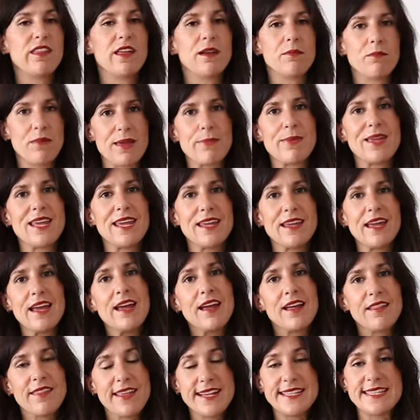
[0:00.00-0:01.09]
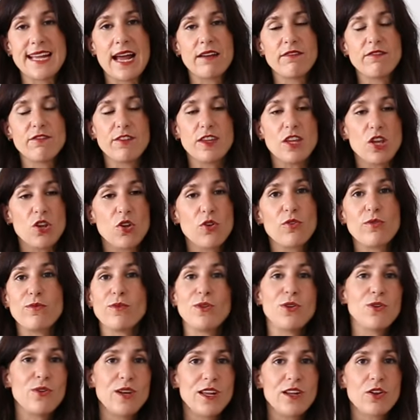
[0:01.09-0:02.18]
then maybe these aren't for you.
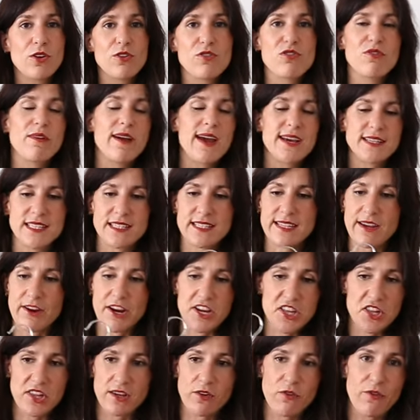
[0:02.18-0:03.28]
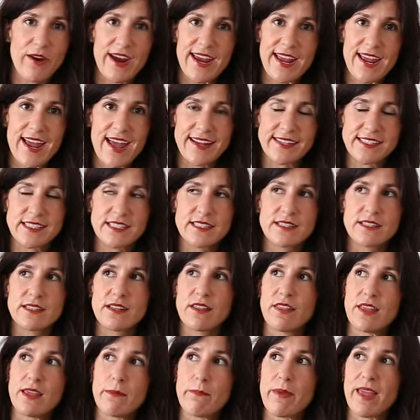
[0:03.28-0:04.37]
Uniqlo trousers are actually great, and
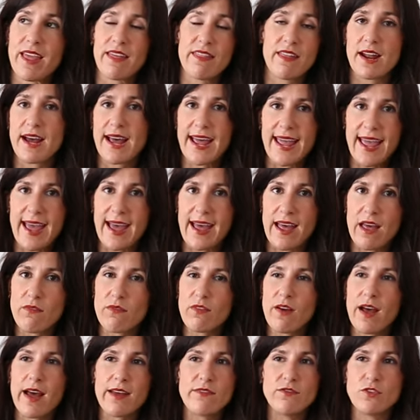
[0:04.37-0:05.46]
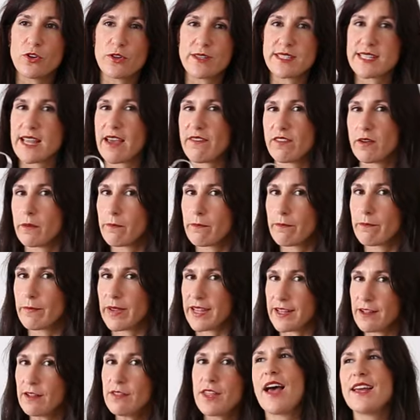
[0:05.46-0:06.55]
the pair that I have, I've noticed, haven't
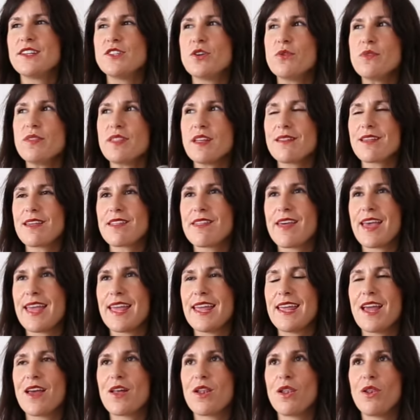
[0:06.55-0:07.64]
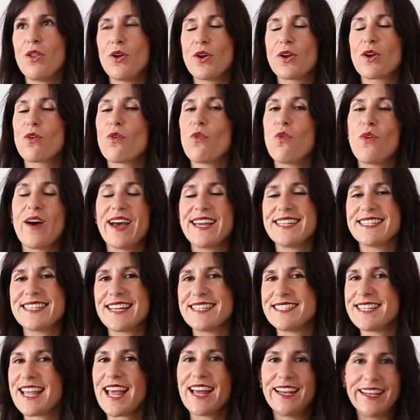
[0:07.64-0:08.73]
pilled. I don't think that they look quite
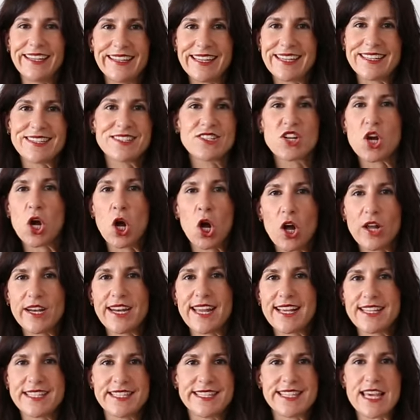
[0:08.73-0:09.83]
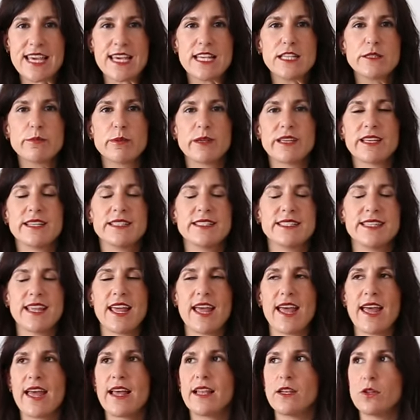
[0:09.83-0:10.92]
as elegant on as these because
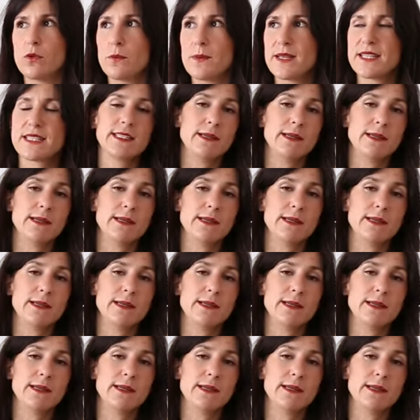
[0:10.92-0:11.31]
they're a little bit